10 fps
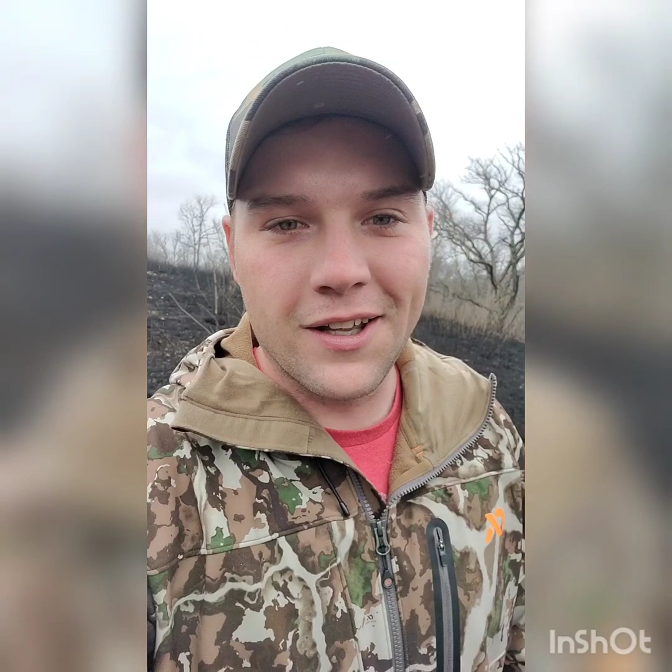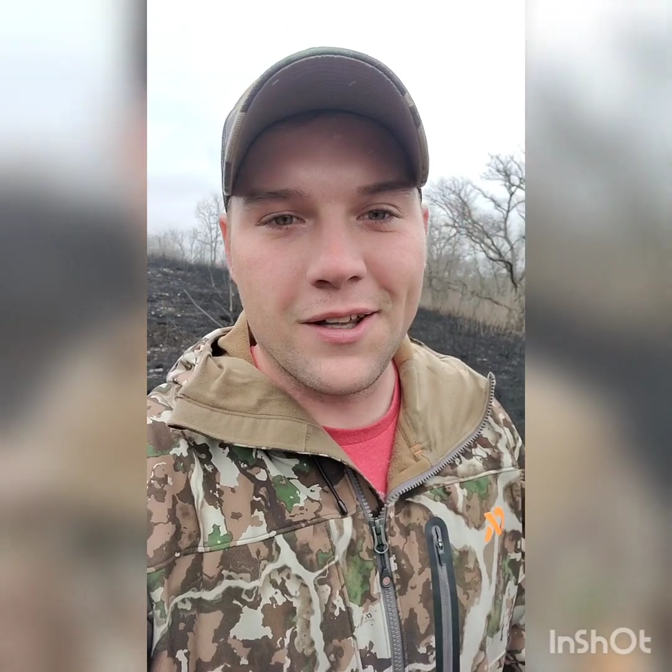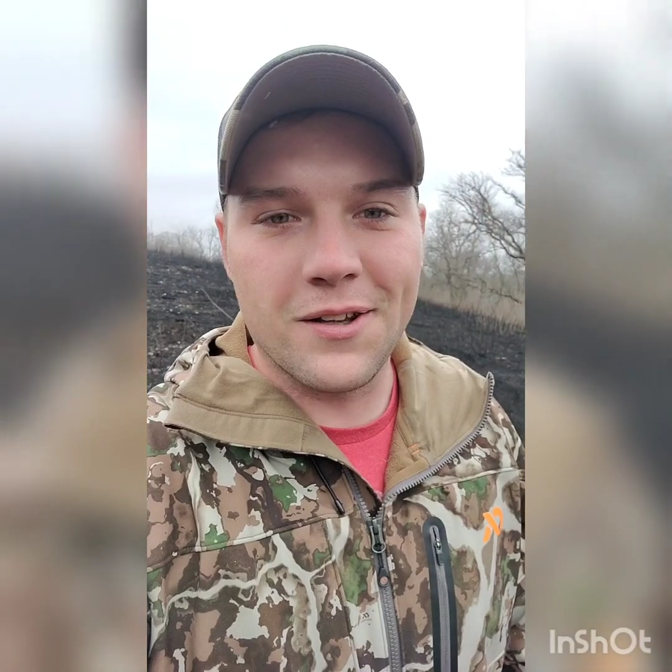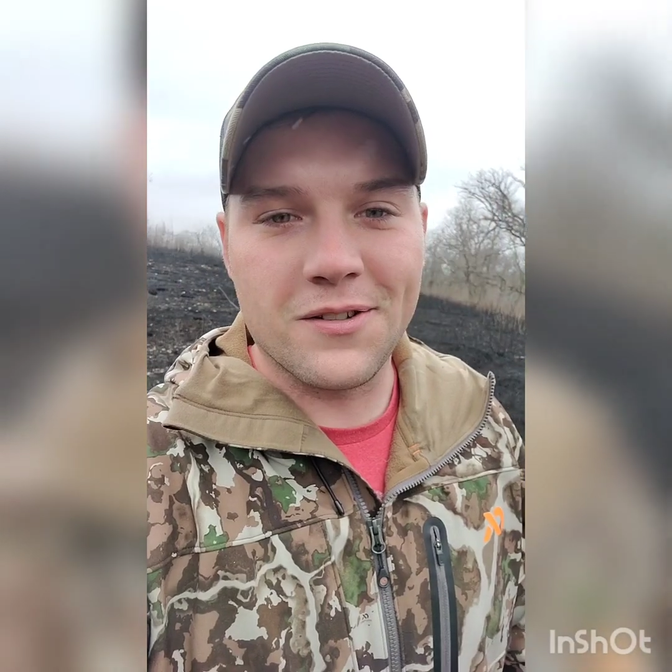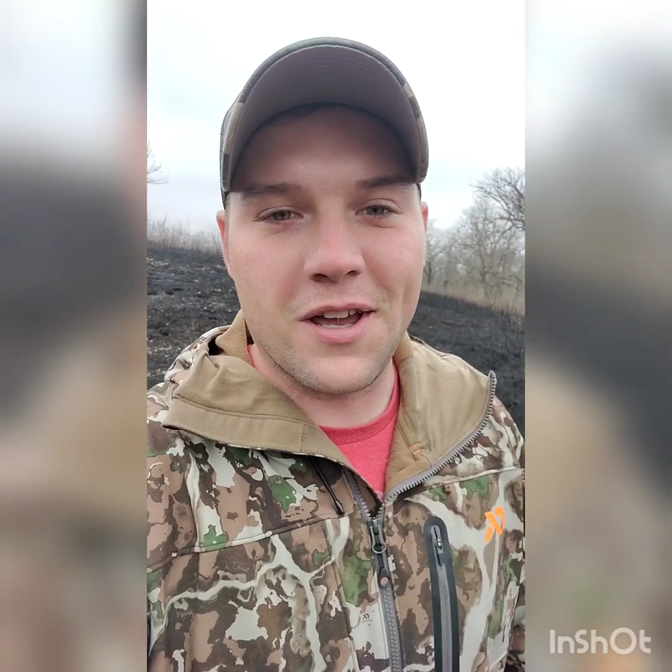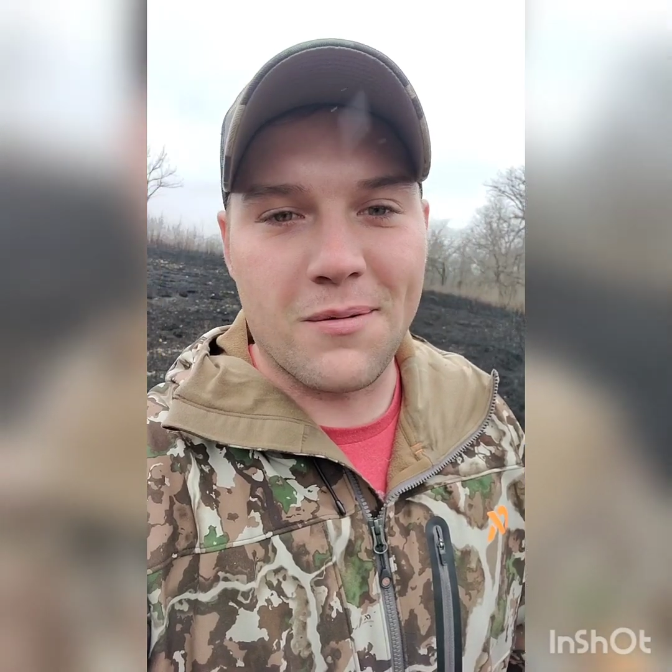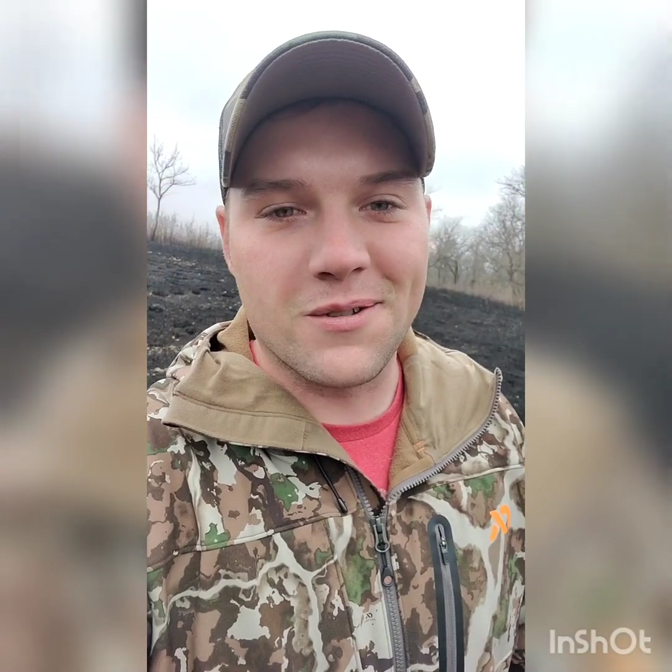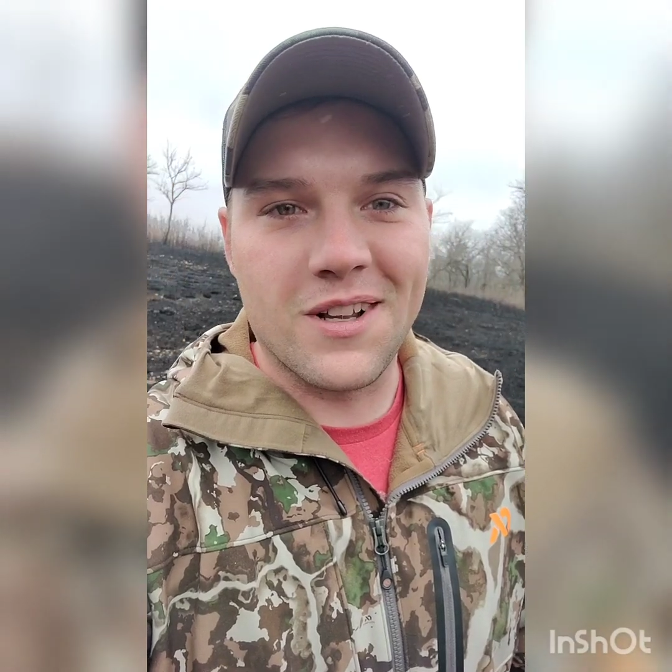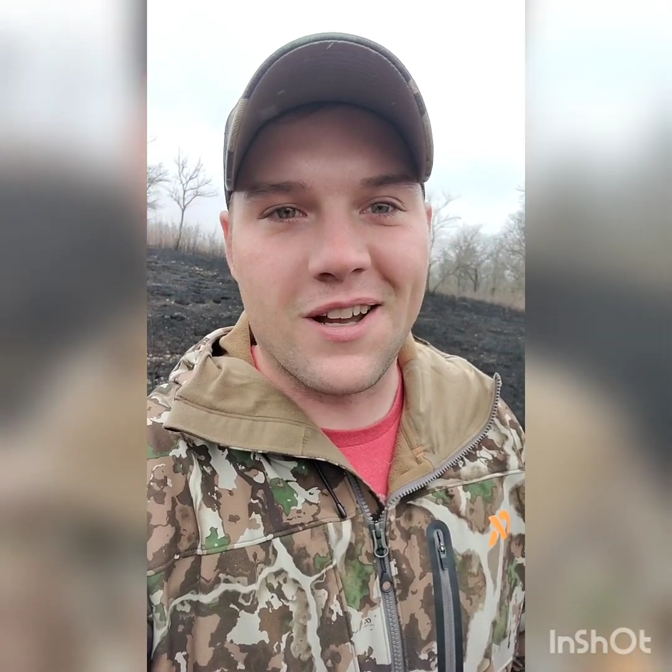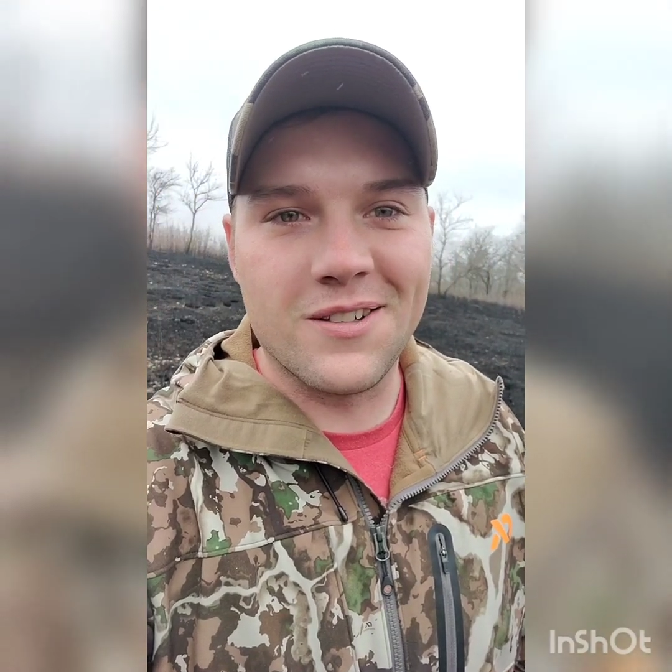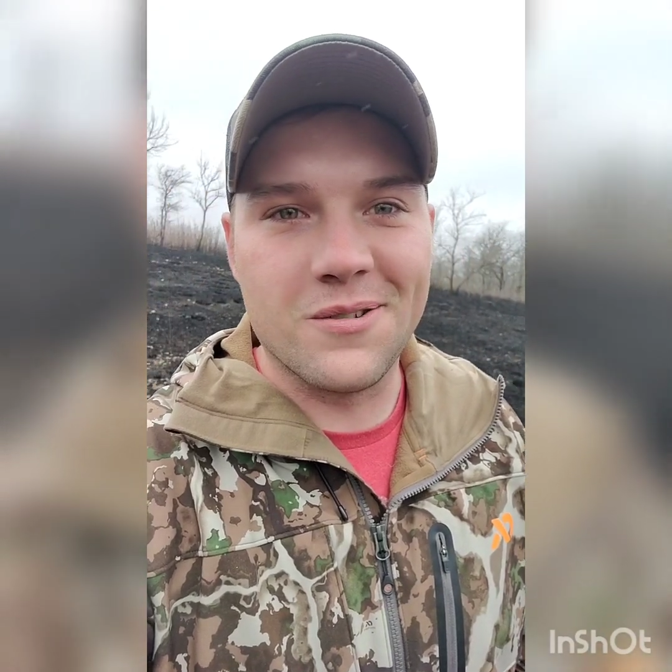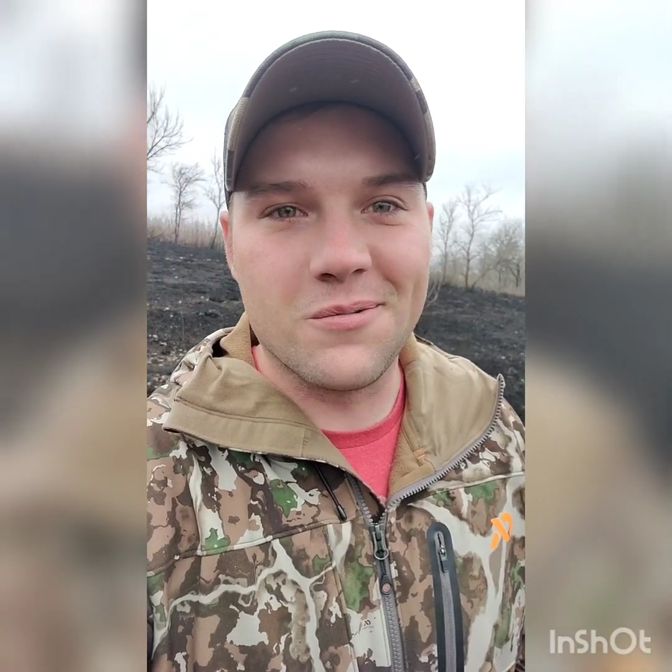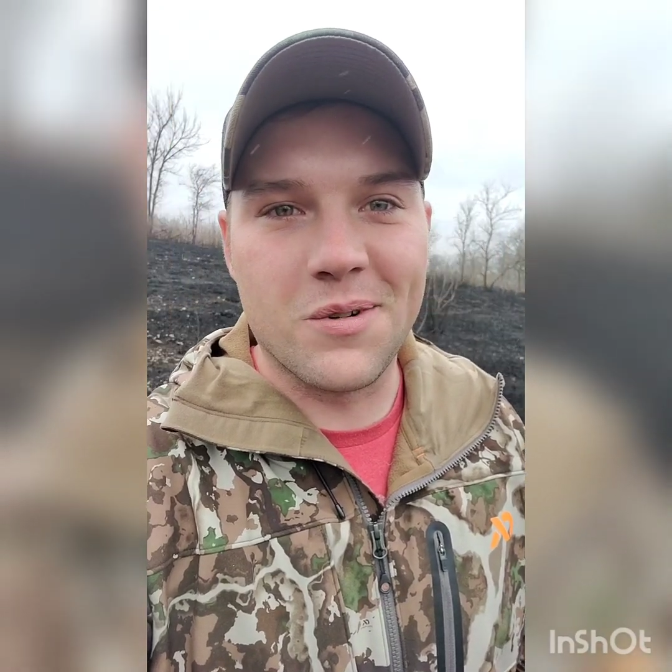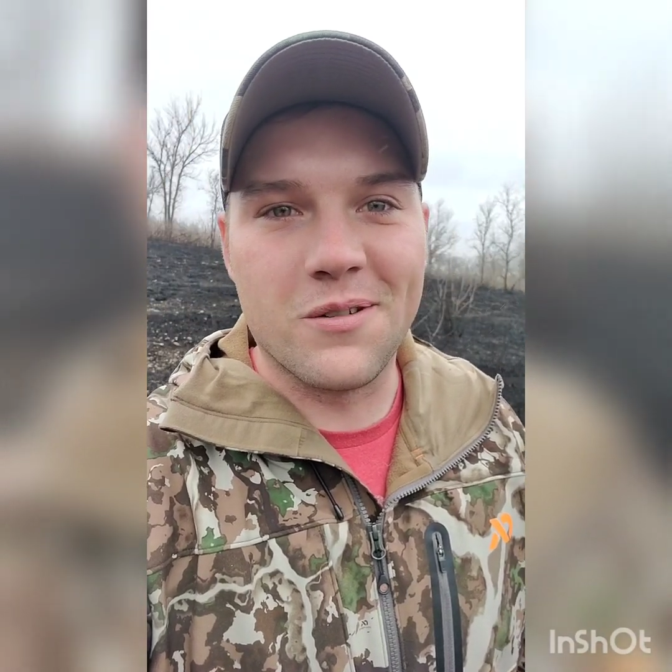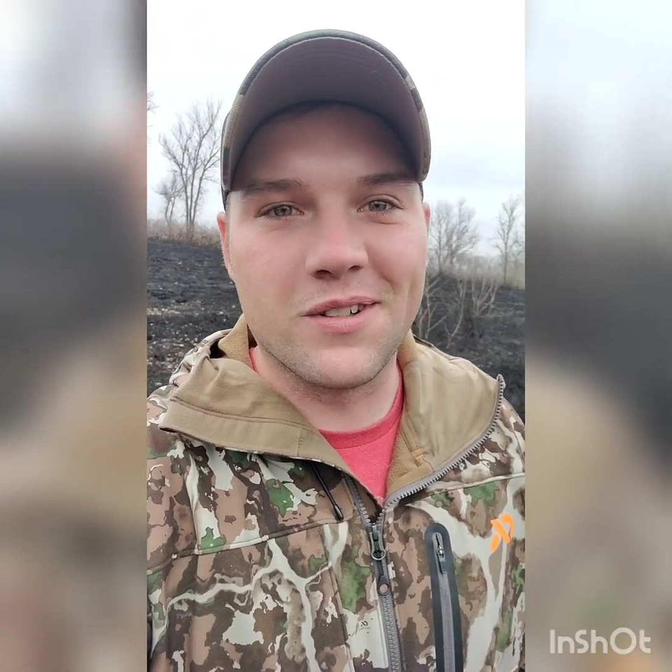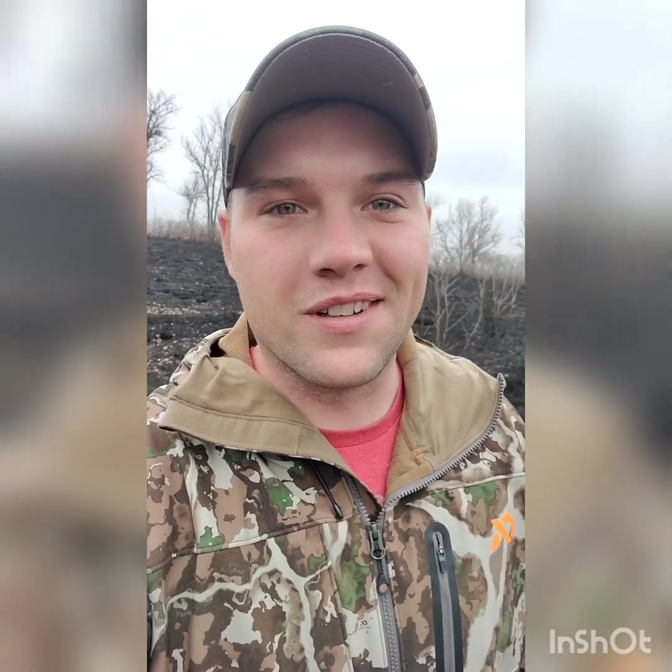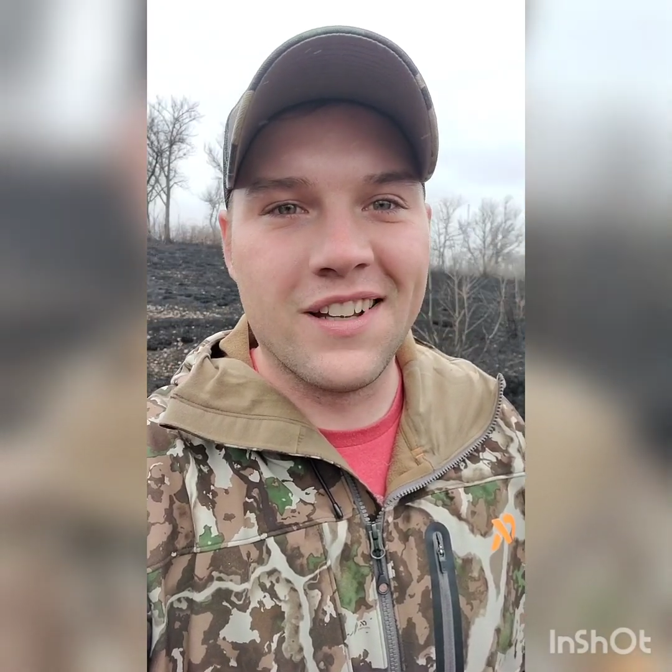This camera's dying too, perfect.